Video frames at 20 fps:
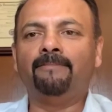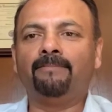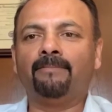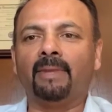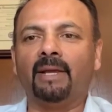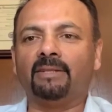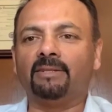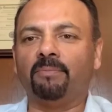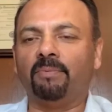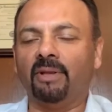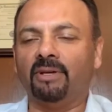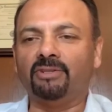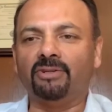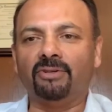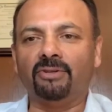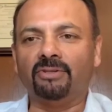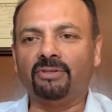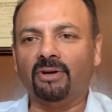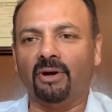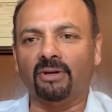It's a pleasure
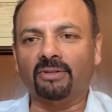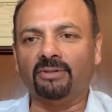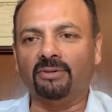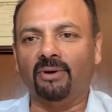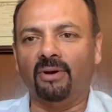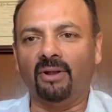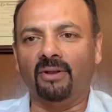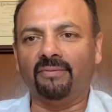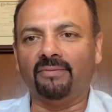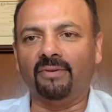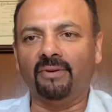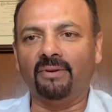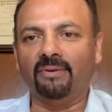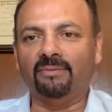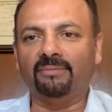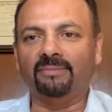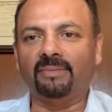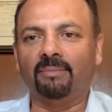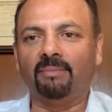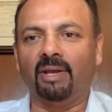to talk to all of
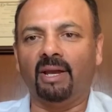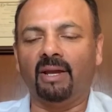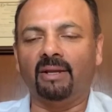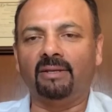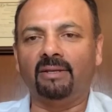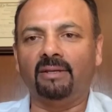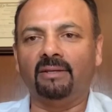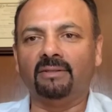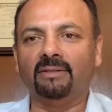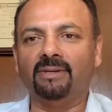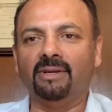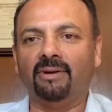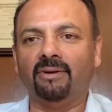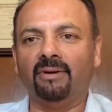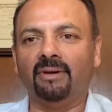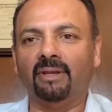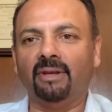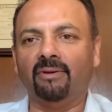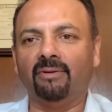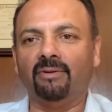you. BIT is near
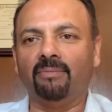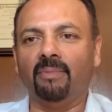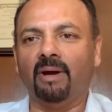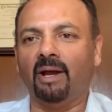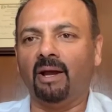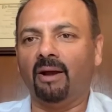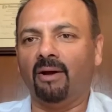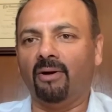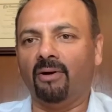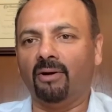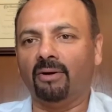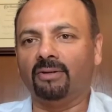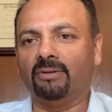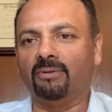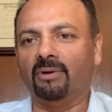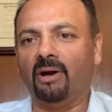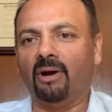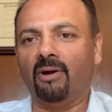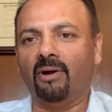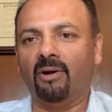and dear to my heart,
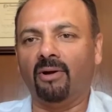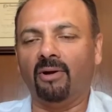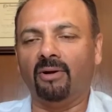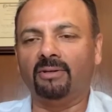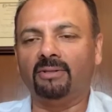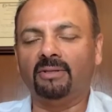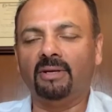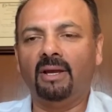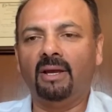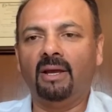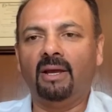to our heart,